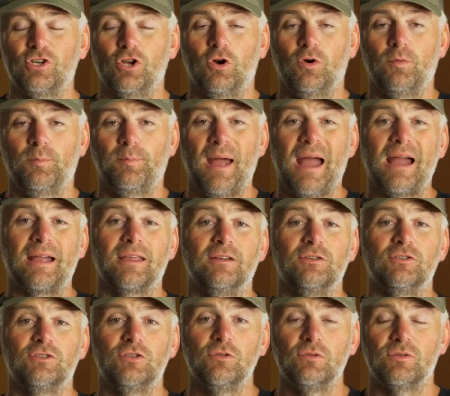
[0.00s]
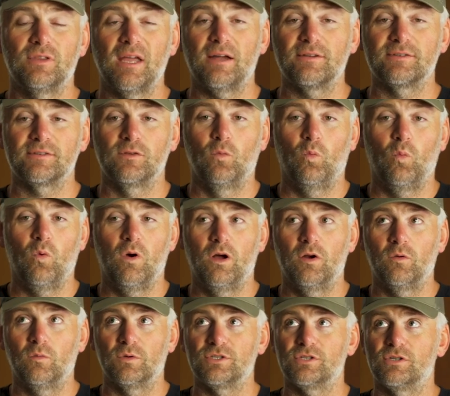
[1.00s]
Show back in
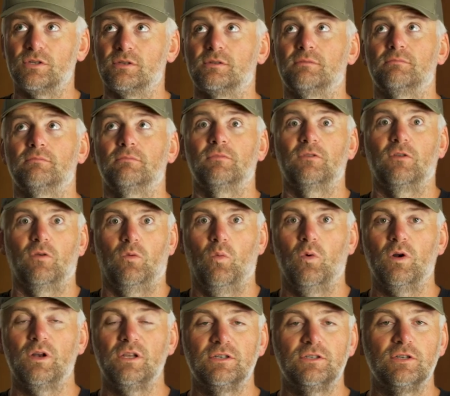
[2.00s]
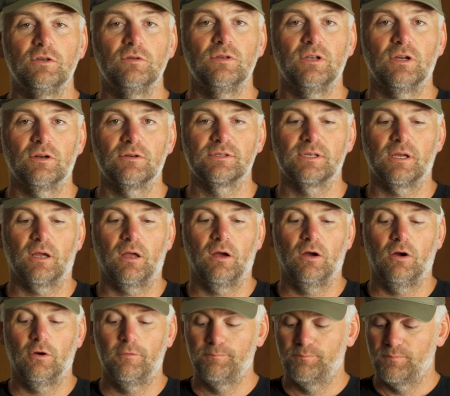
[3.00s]
2001, which is 22 years
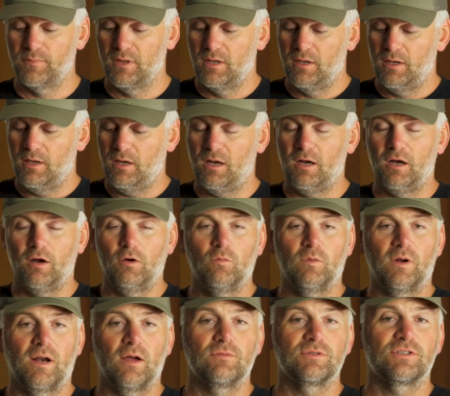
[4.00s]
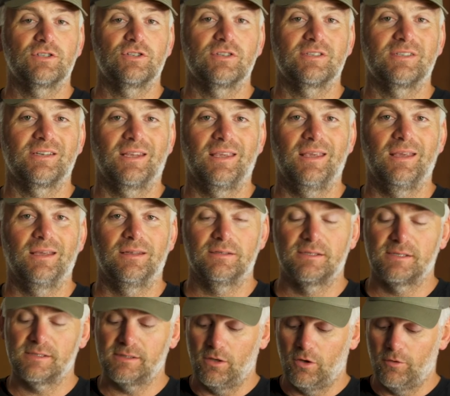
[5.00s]
ago uh, when I was just a
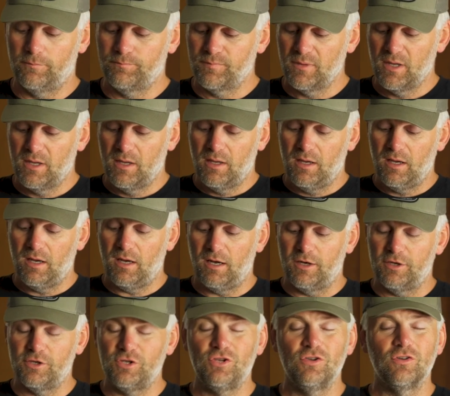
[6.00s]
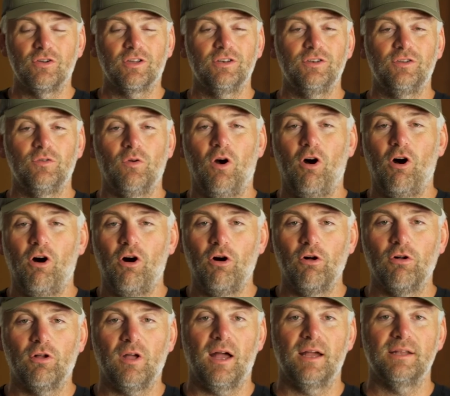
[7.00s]
kid. So uh, you can do
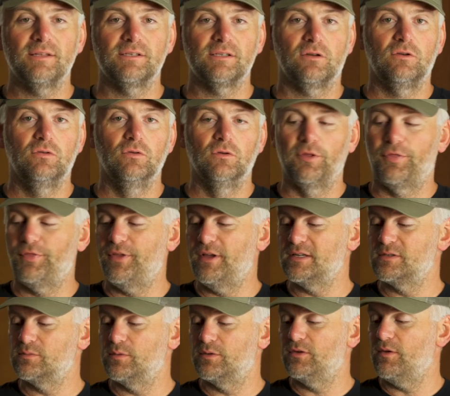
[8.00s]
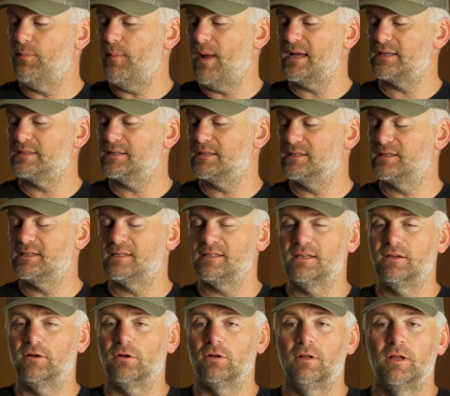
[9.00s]
all kinds of cool things with Damascus
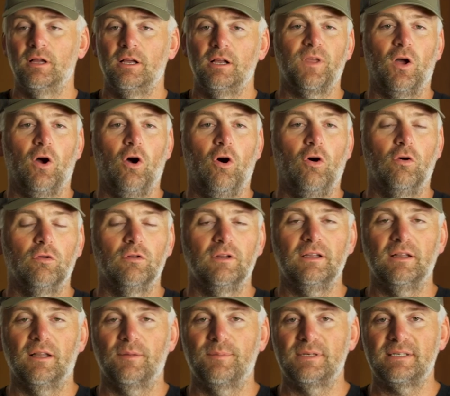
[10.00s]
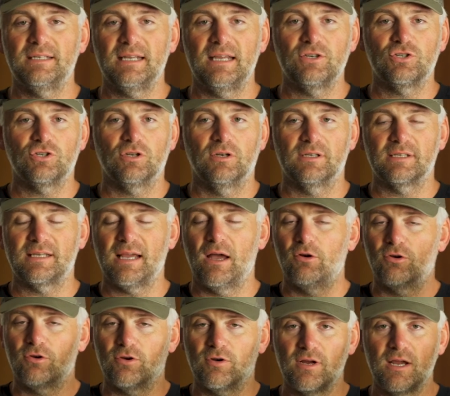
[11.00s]
steel. The only limitation is how
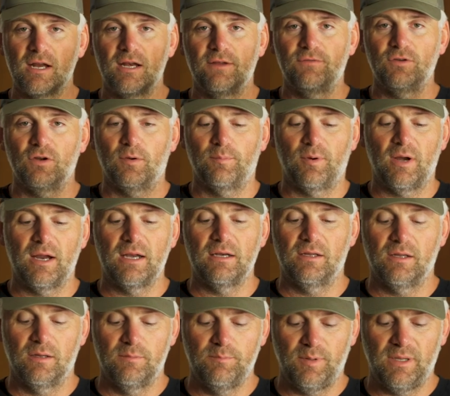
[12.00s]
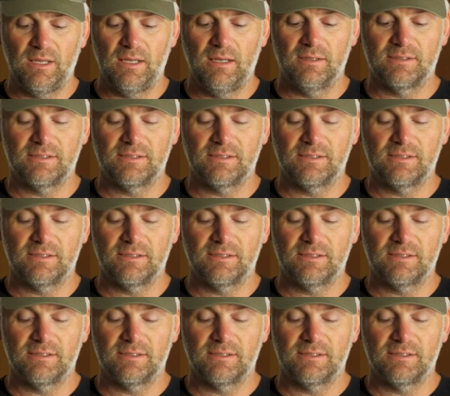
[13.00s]
creative your brain can be.